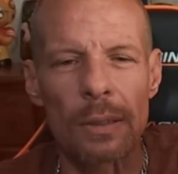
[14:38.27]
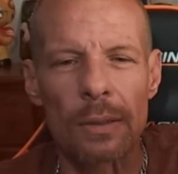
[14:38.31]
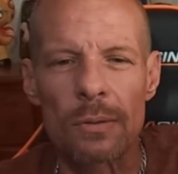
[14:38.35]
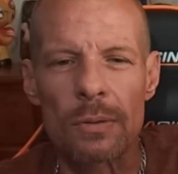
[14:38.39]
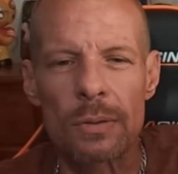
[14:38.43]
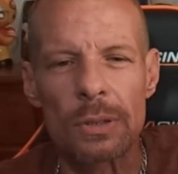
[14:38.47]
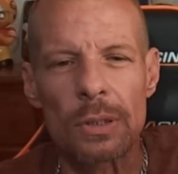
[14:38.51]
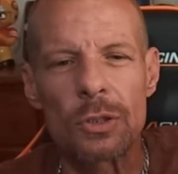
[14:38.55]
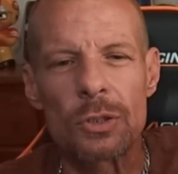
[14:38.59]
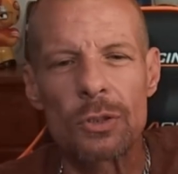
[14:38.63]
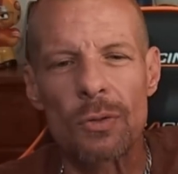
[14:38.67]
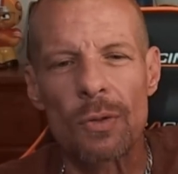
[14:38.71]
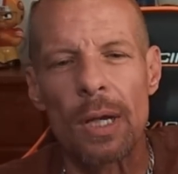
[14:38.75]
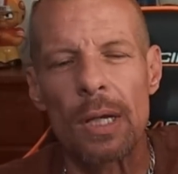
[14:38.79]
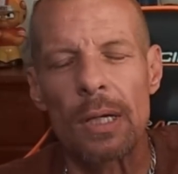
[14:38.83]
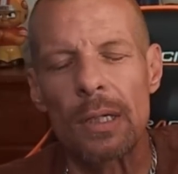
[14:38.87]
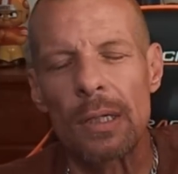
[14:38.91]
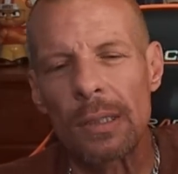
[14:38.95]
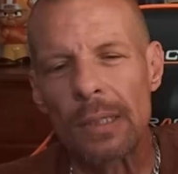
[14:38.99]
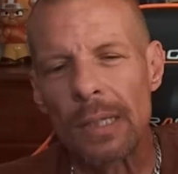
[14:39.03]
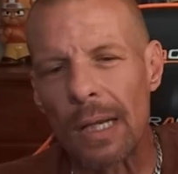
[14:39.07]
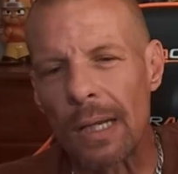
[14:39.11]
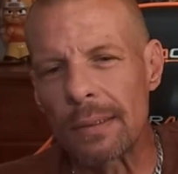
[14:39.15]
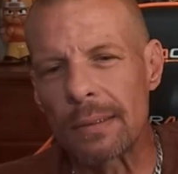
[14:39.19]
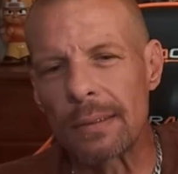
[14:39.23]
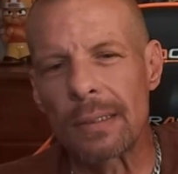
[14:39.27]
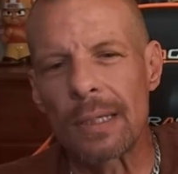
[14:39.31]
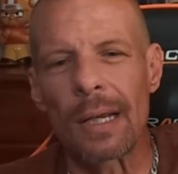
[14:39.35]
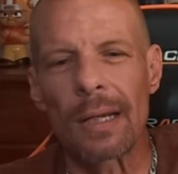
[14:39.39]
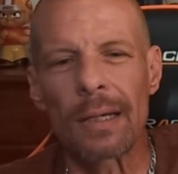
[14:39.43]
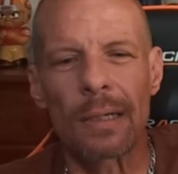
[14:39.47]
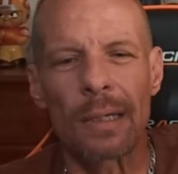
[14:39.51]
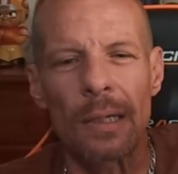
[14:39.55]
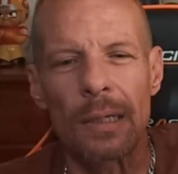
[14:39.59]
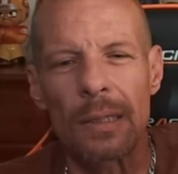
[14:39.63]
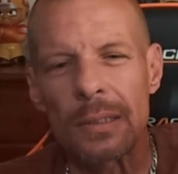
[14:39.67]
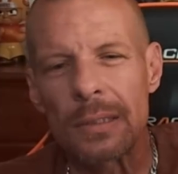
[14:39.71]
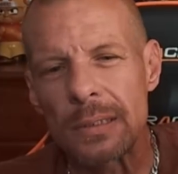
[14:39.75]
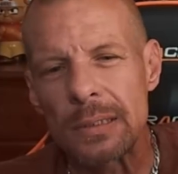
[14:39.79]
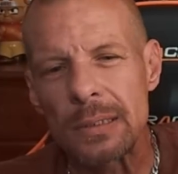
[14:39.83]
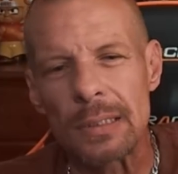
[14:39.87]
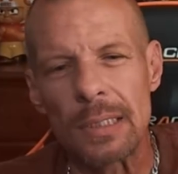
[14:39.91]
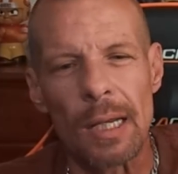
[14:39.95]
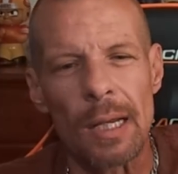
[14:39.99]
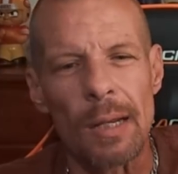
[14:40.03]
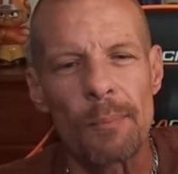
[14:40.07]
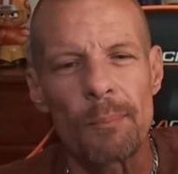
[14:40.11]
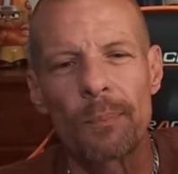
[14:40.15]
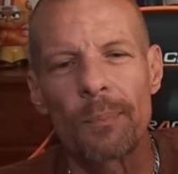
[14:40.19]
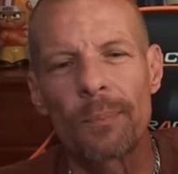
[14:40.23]
There's a training that each
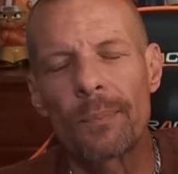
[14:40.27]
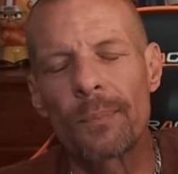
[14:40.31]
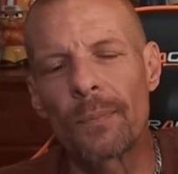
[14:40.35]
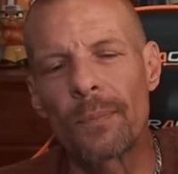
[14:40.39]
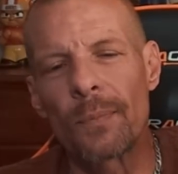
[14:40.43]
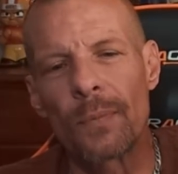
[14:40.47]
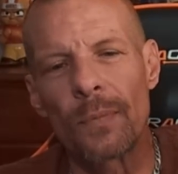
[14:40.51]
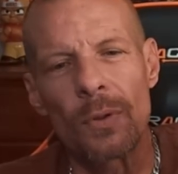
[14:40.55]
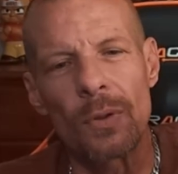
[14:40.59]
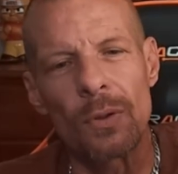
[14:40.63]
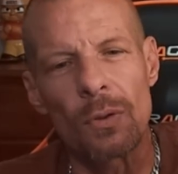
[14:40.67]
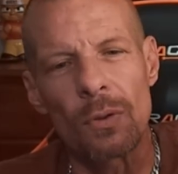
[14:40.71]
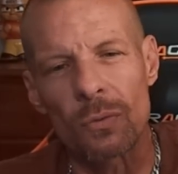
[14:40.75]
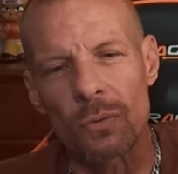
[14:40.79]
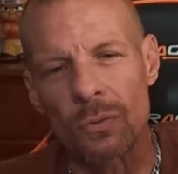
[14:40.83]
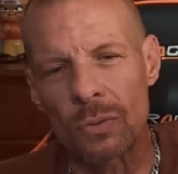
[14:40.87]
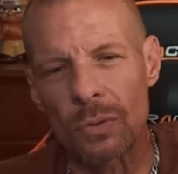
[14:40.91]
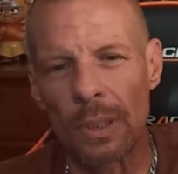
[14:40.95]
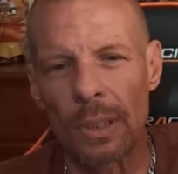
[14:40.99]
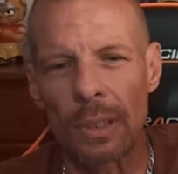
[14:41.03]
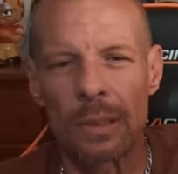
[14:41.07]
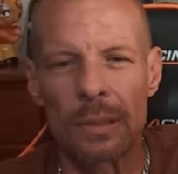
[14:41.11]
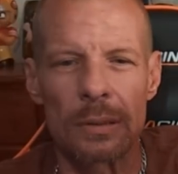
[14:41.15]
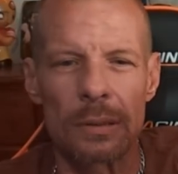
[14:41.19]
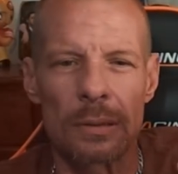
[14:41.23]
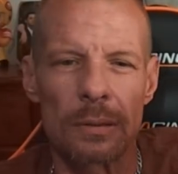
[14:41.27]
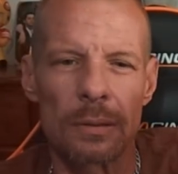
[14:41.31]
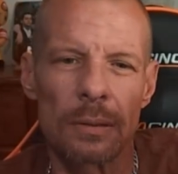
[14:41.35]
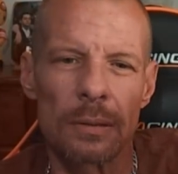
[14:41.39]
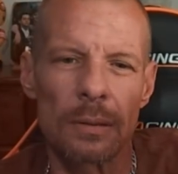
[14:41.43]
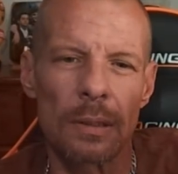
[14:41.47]
step, is